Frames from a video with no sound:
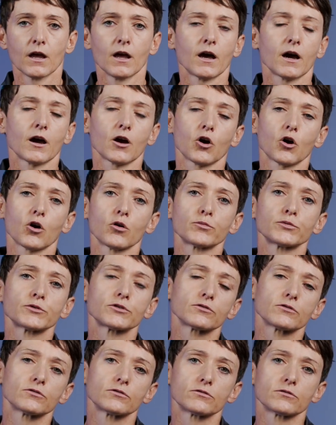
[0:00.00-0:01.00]
I hope
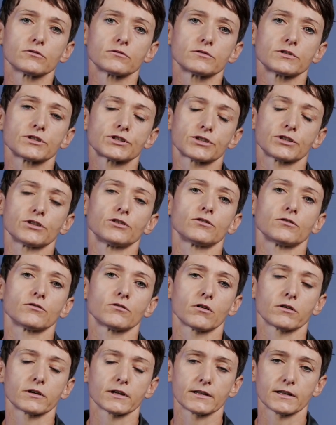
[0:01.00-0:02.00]
to see you
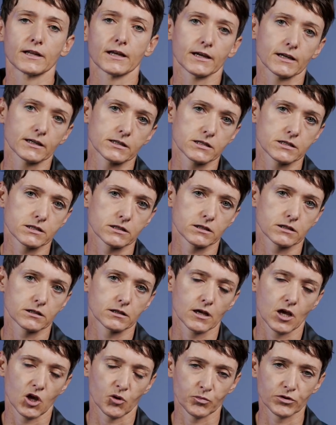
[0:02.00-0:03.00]
on the next
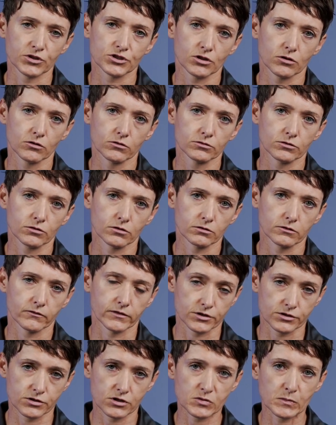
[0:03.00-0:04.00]
episode on
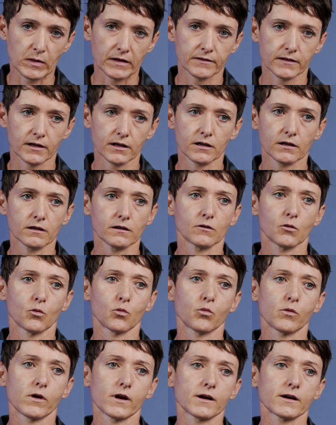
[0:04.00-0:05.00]
Versus Monday,
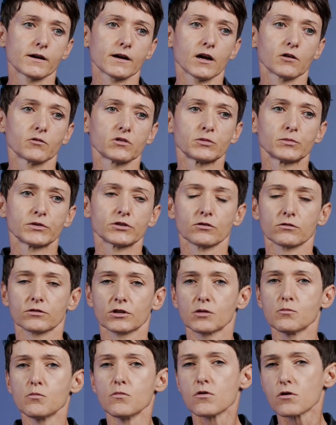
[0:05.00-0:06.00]
where I will be
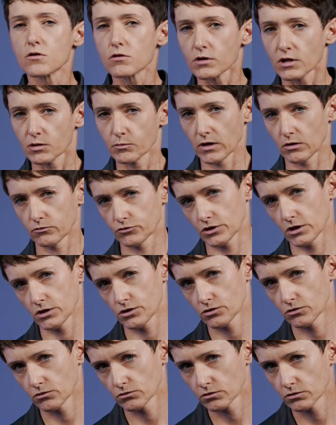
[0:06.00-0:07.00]
talking more about
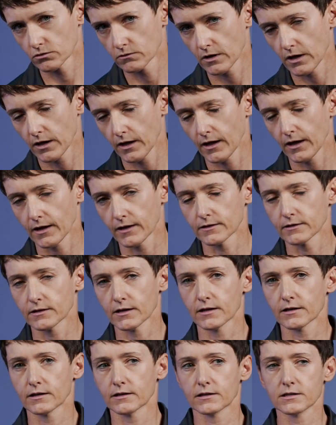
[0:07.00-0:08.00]
Drysuit. And
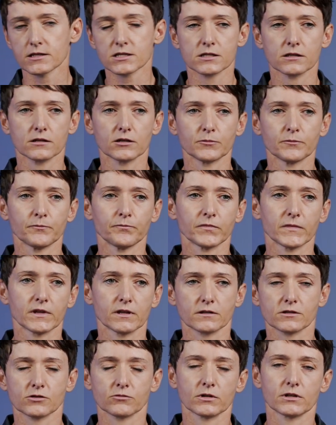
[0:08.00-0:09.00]
then this time,
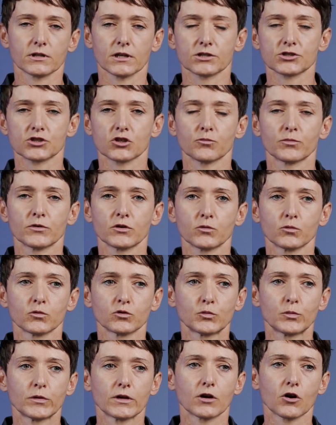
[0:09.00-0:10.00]
so the next topic
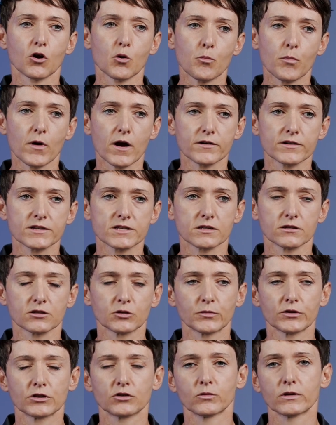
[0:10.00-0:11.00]
would be comparison
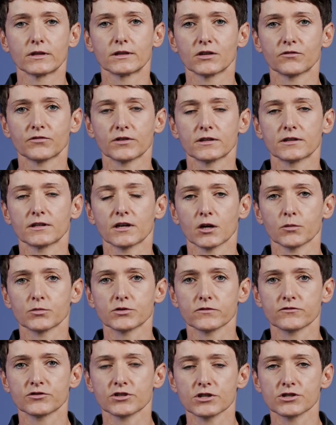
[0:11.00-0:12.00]
between different types
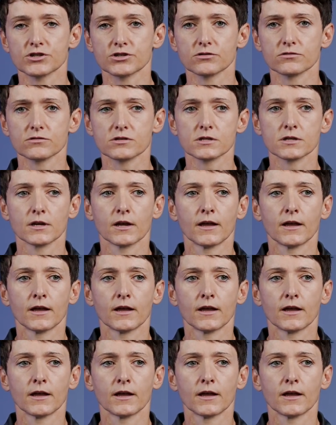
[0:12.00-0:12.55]
of Drysuits